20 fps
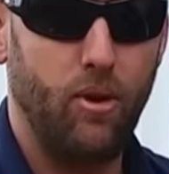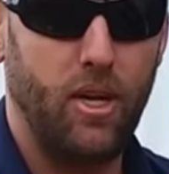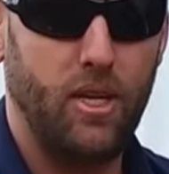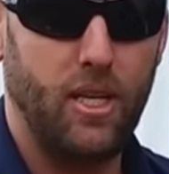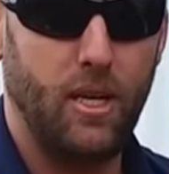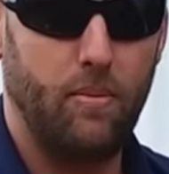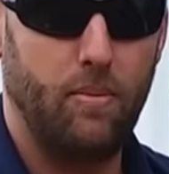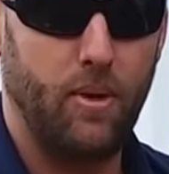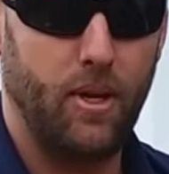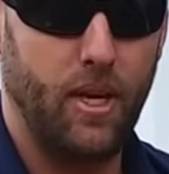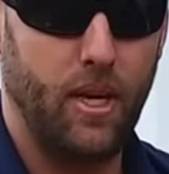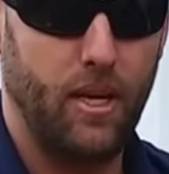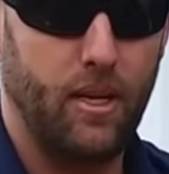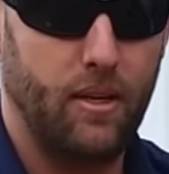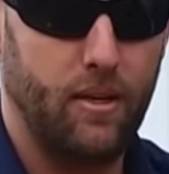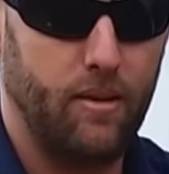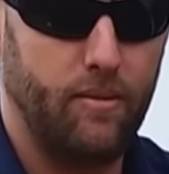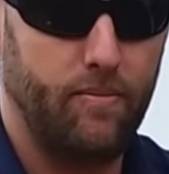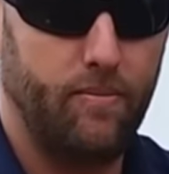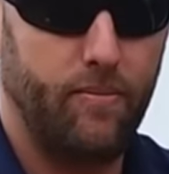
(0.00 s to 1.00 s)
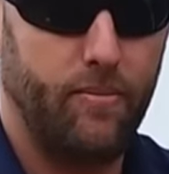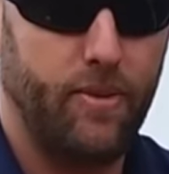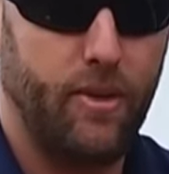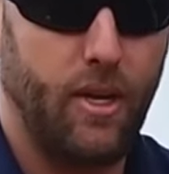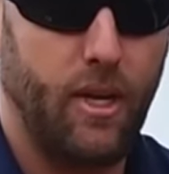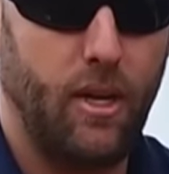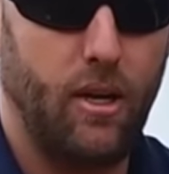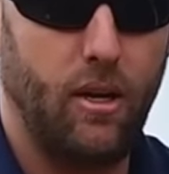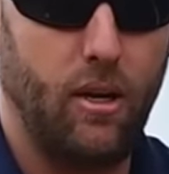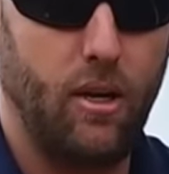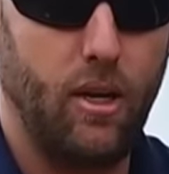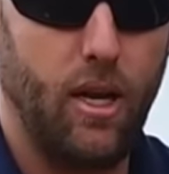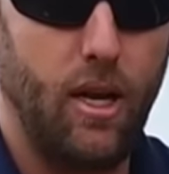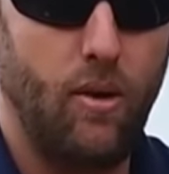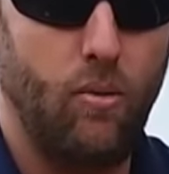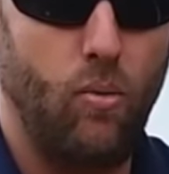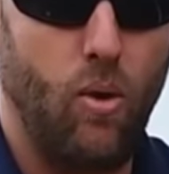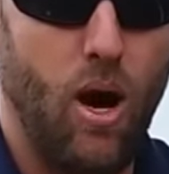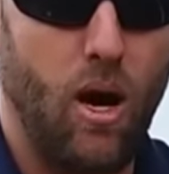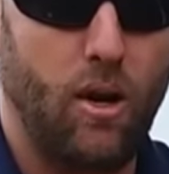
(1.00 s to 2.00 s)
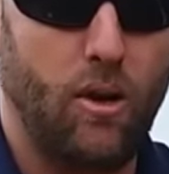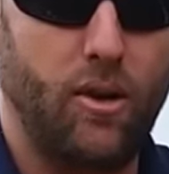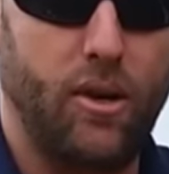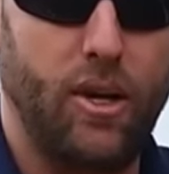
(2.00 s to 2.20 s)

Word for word: re-dipping it, it'll uh, water